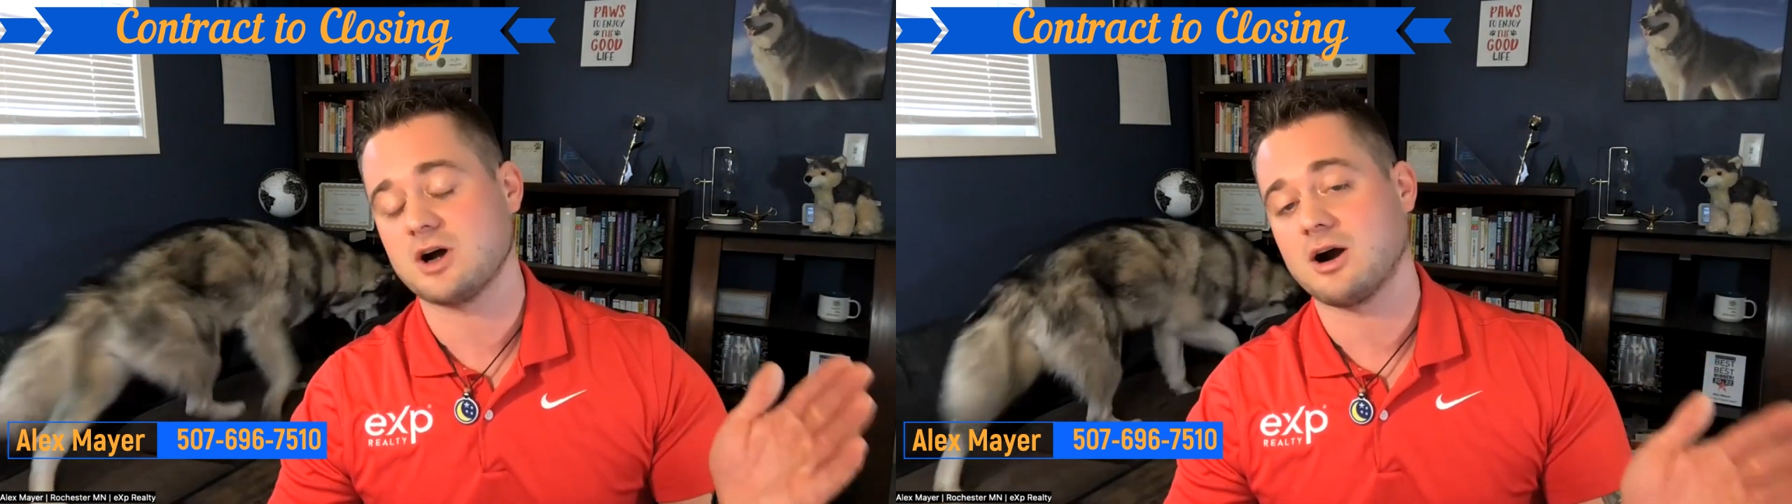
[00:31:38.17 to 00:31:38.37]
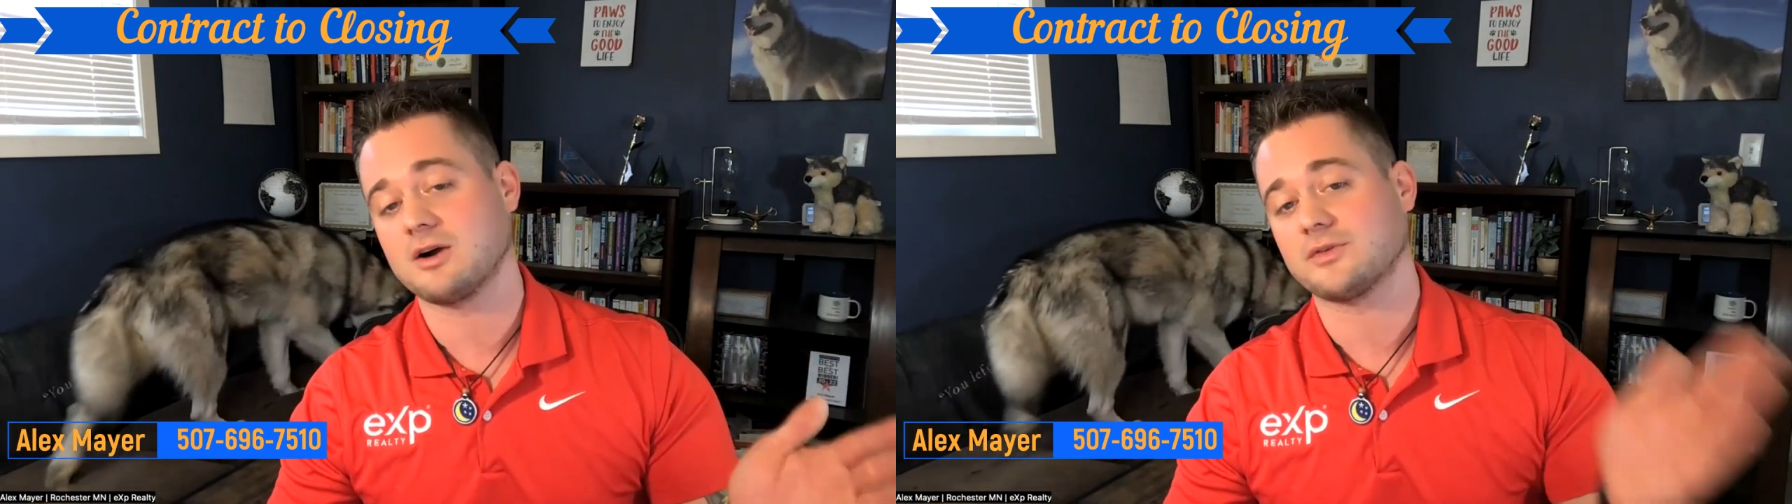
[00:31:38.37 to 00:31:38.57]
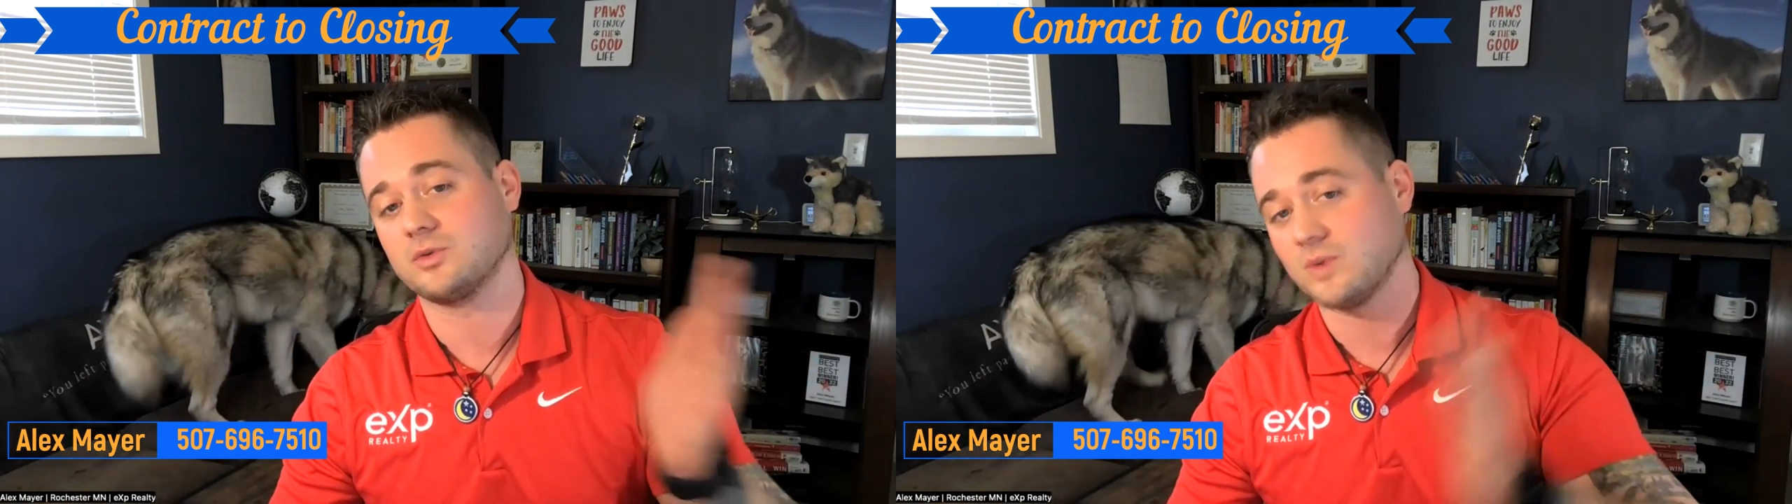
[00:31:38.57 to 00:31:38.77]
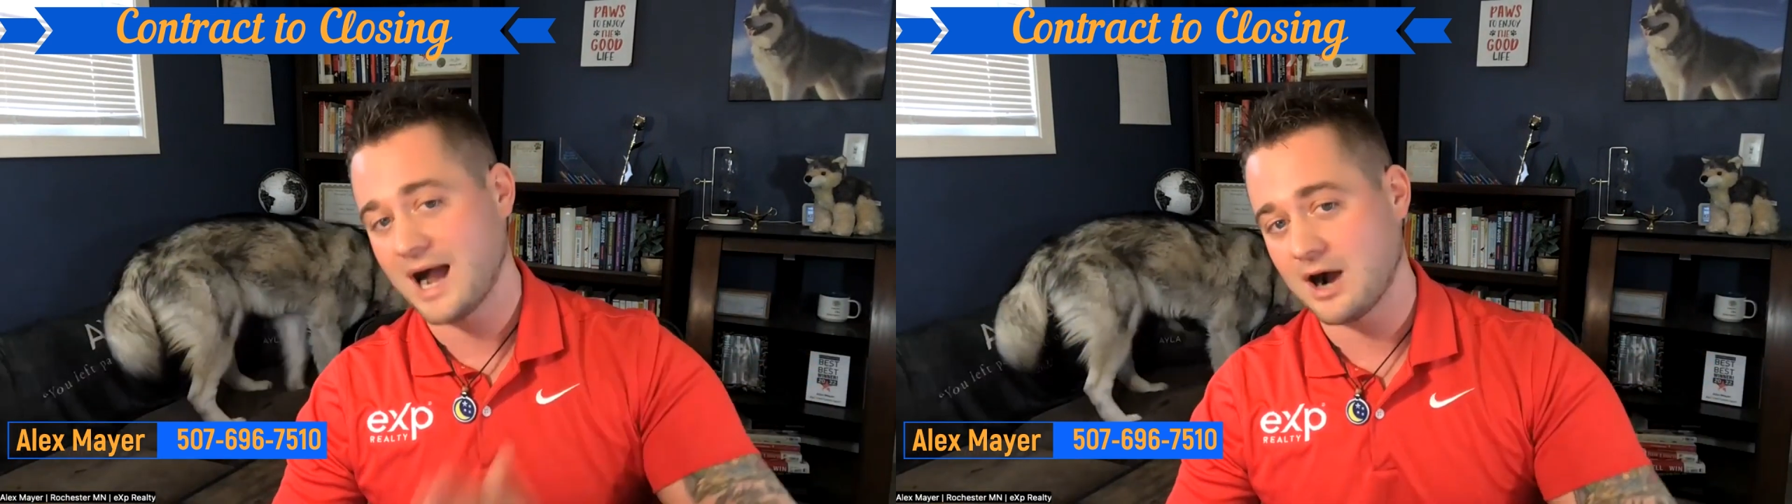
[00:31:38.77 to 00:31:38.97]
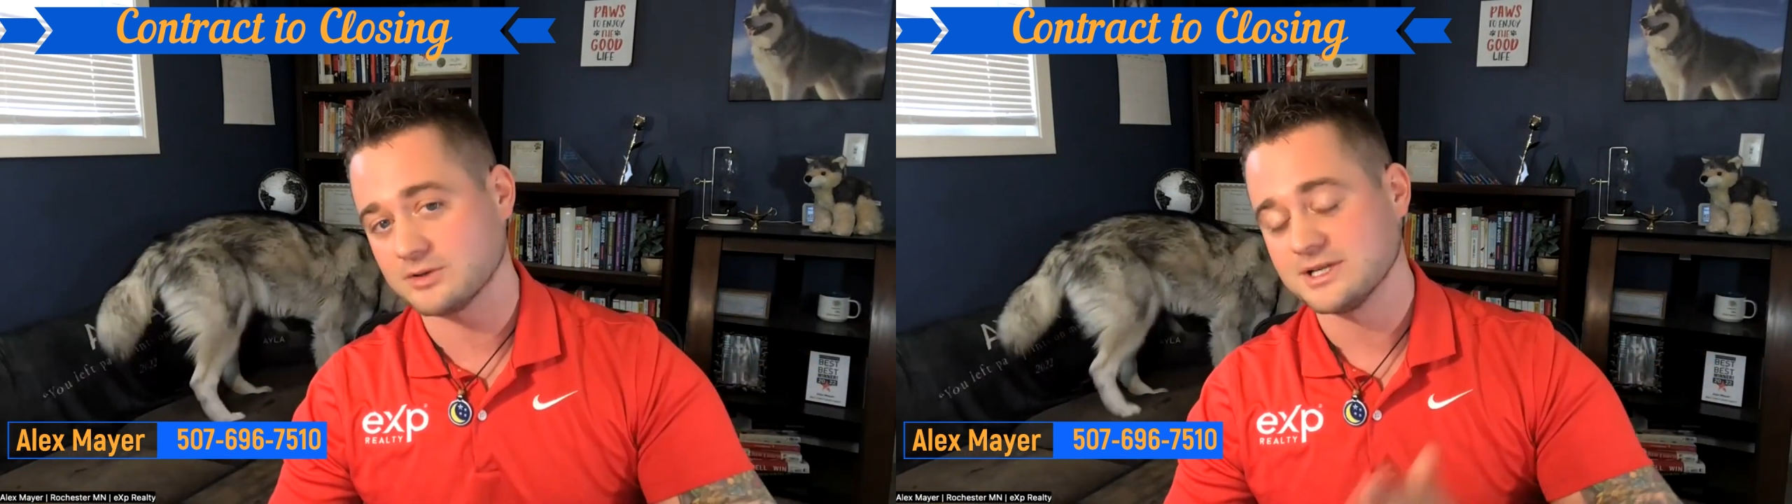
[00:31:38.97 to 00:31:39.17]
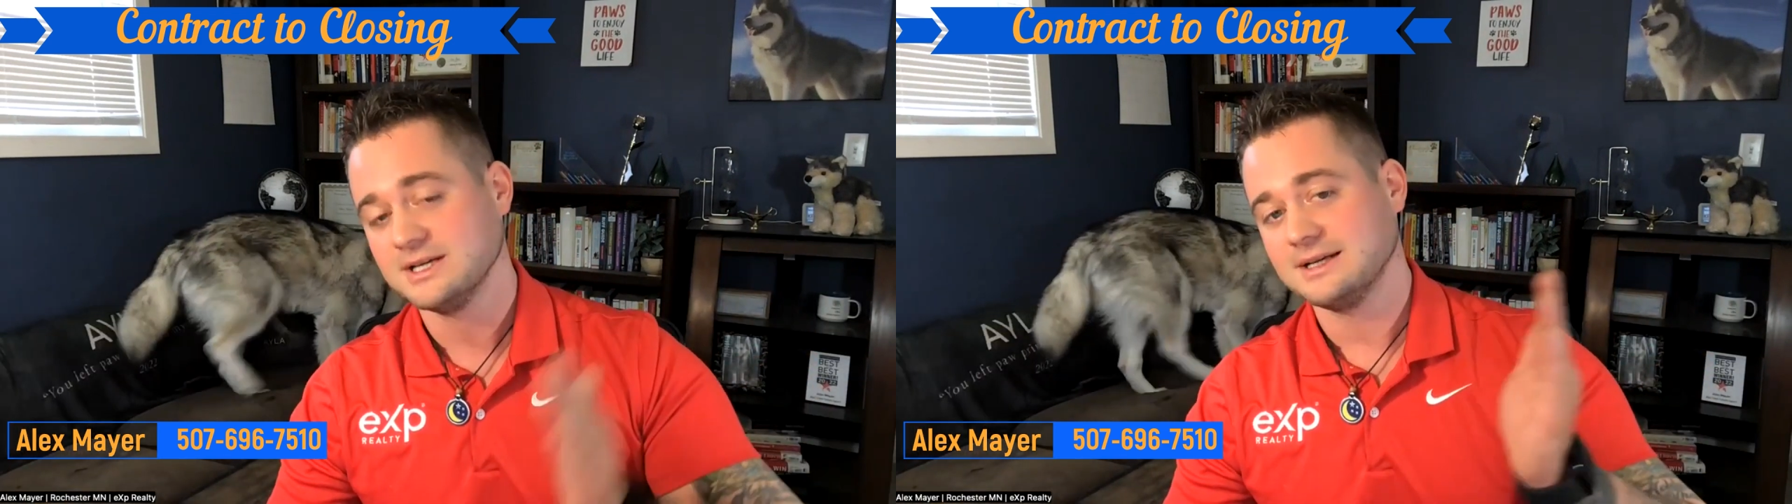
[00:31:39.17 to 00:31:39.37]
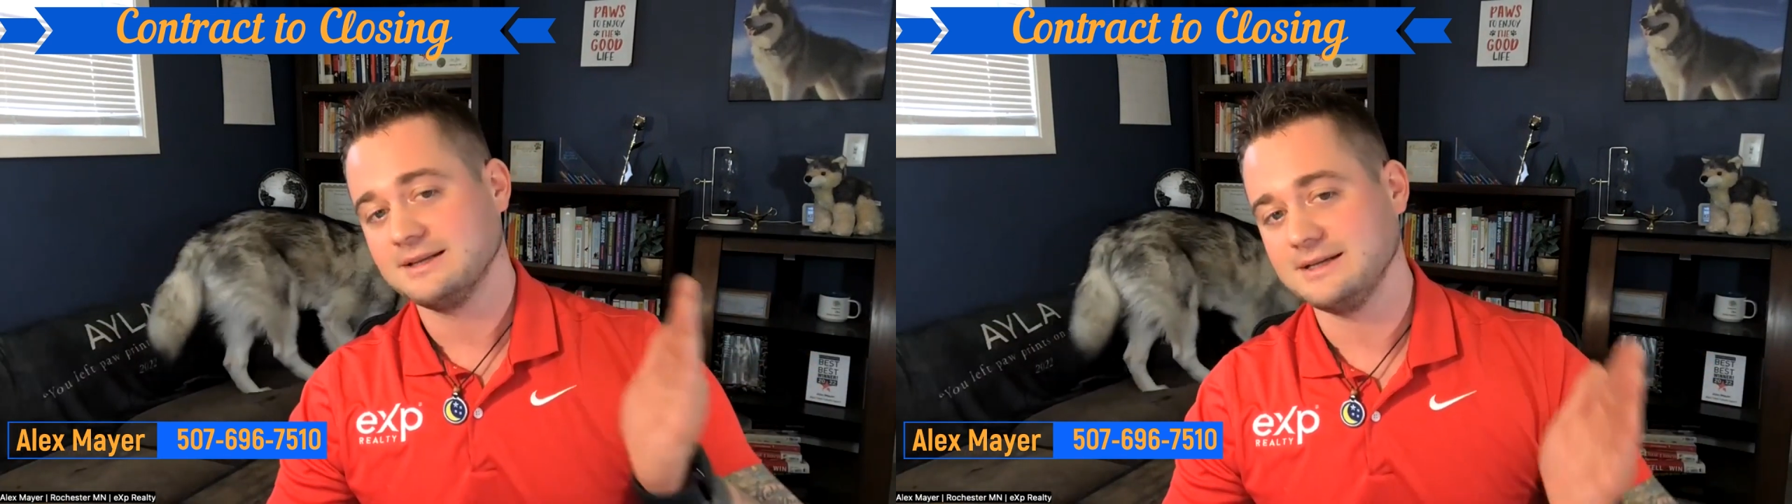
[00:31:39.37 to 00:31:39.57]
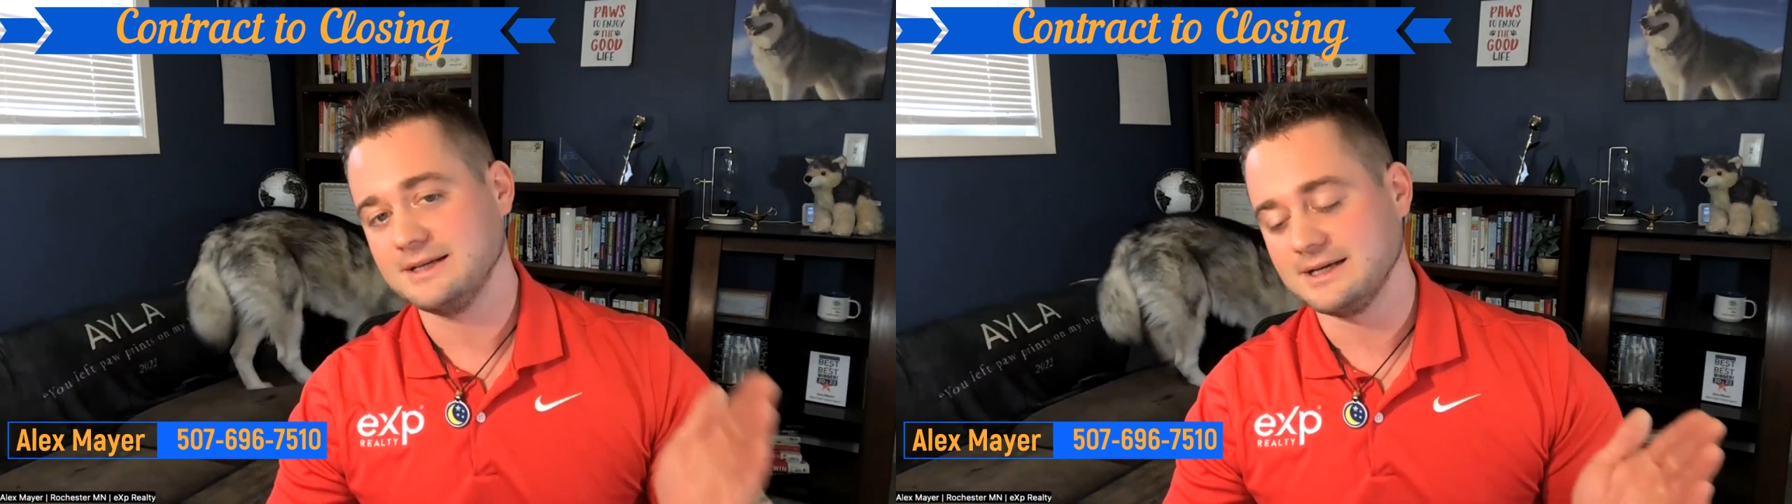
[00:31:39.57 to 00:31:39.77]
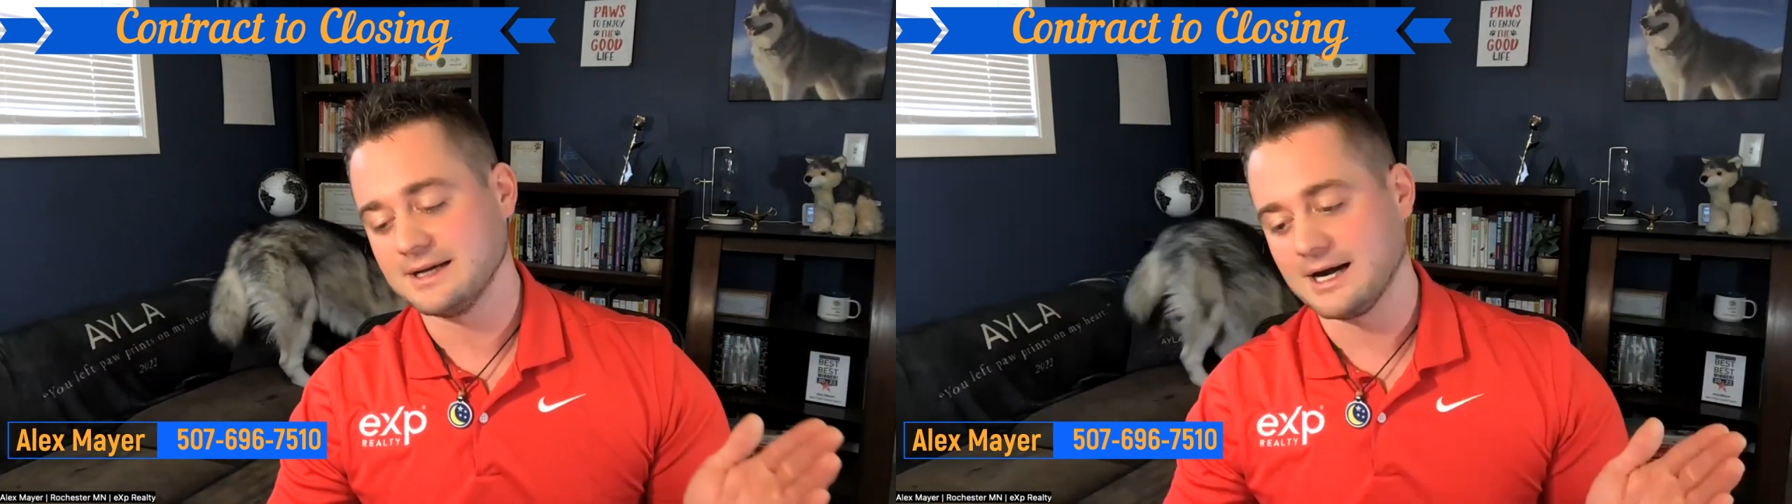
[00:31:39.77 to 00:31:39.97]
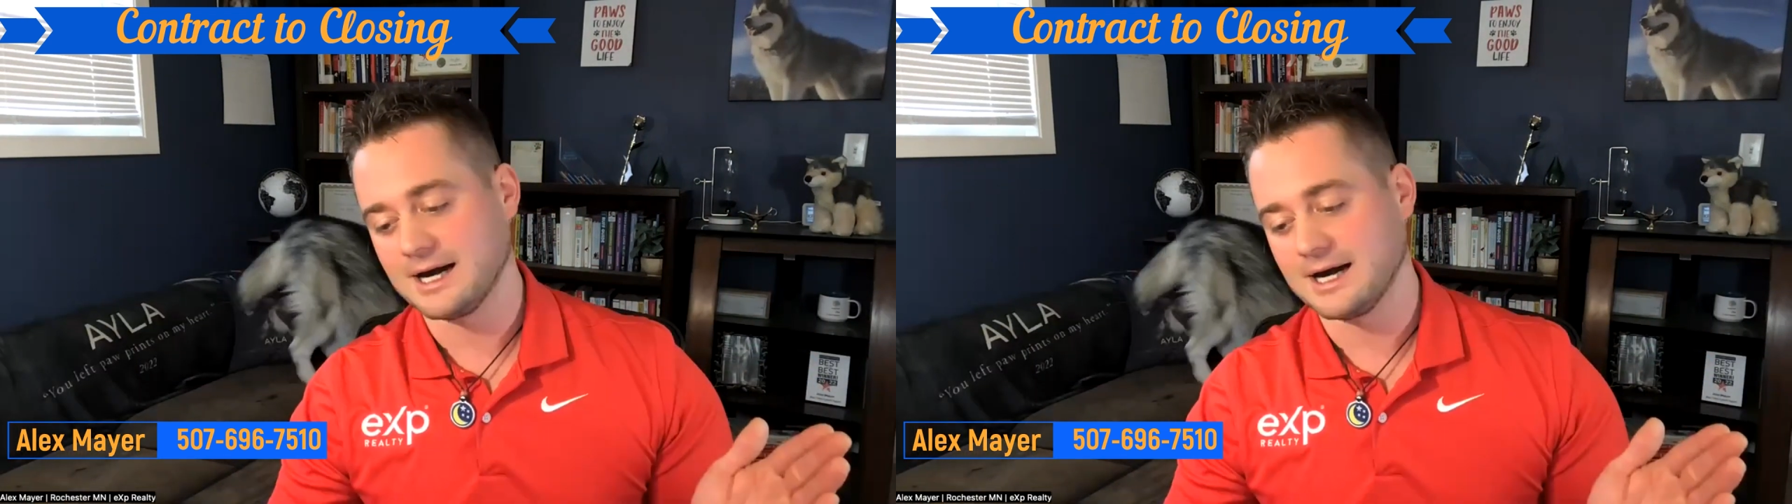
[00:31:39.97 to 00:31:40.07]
are throughout the